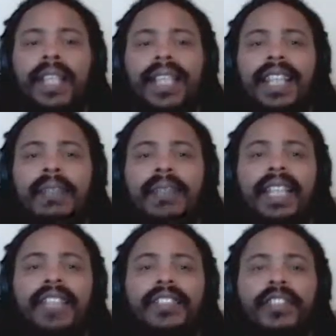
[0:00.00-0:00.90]
it'd be
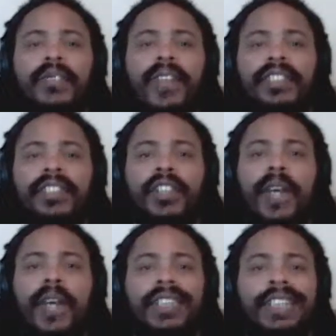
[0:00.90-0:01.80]
easier if I just go out
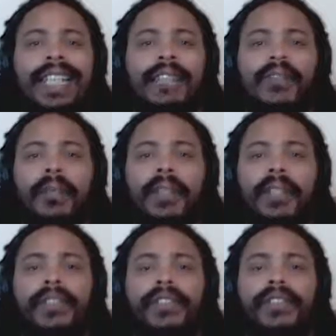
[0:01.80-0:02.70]
and take it from
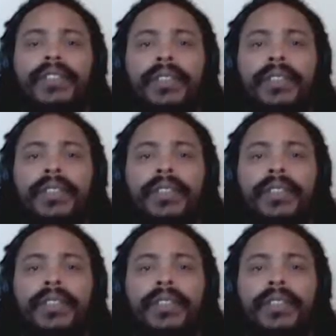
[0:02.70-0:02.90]
others.